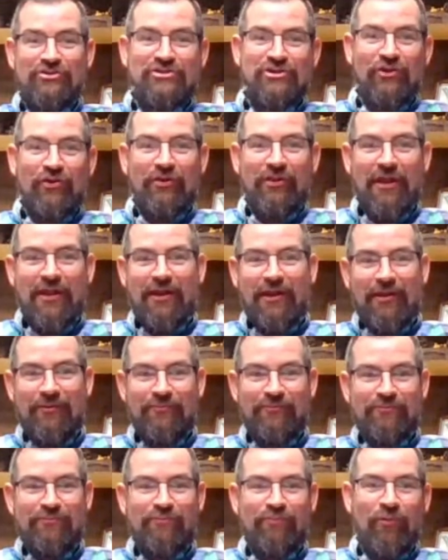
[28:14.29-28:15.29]
so like
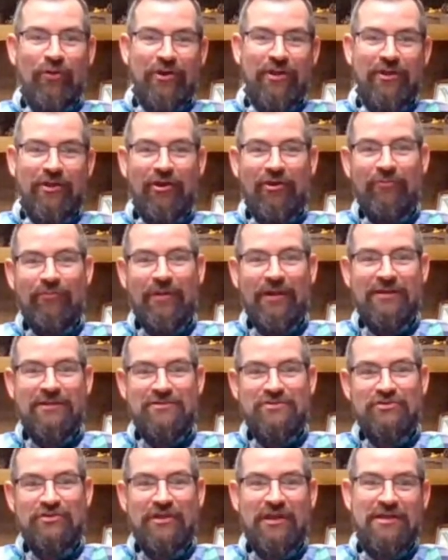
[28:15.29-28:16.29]
I'm working on my
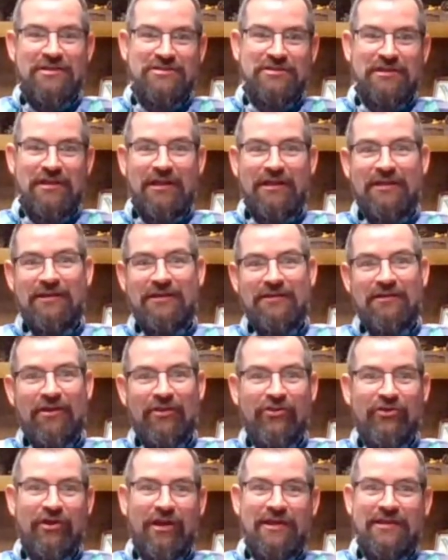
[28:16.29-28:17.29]
dissertation, I get
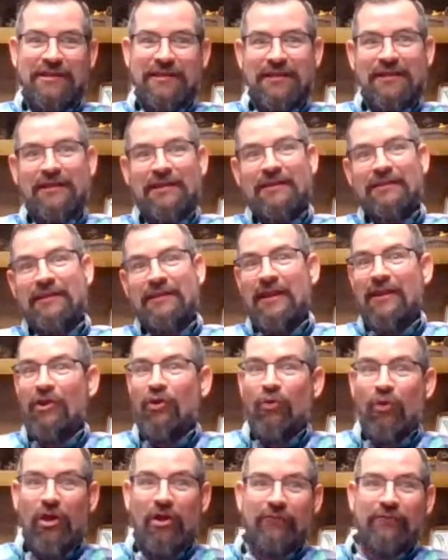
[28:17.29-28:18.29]
another idea, and then I
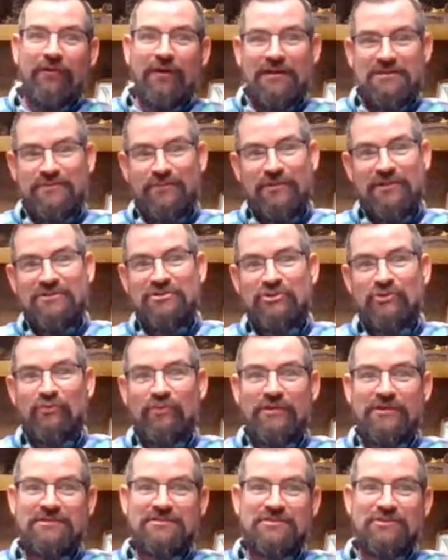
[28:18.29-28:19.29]
go off and I spend 2
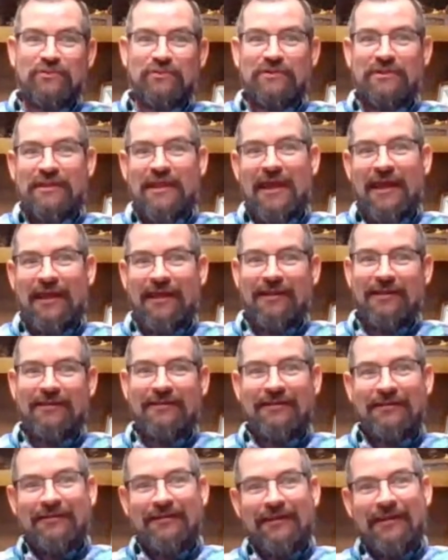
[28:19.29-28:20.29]
weeks doing that.
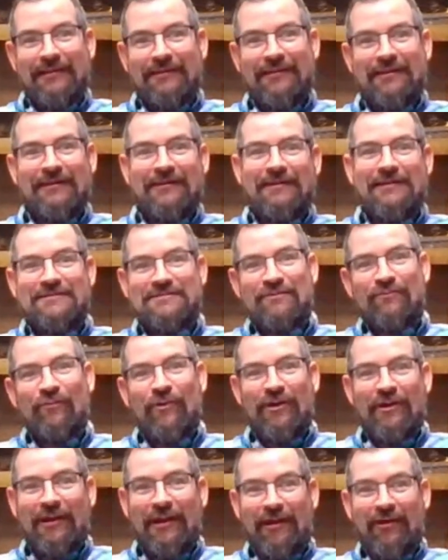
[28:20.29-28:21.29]
And then it doesn't
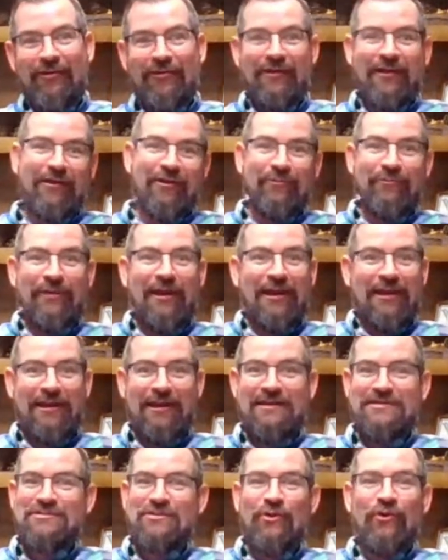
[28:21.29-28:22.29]
work out. And I come back and I
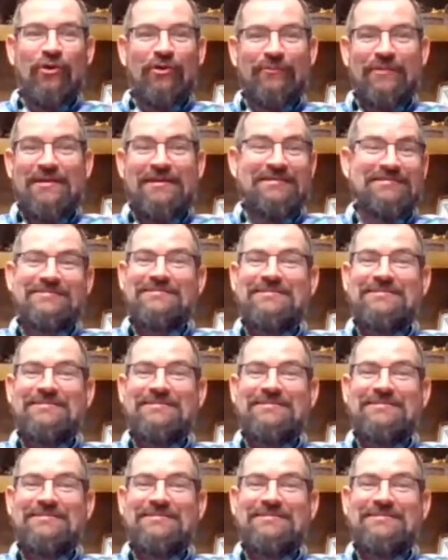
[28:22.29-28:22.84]
show him, and he's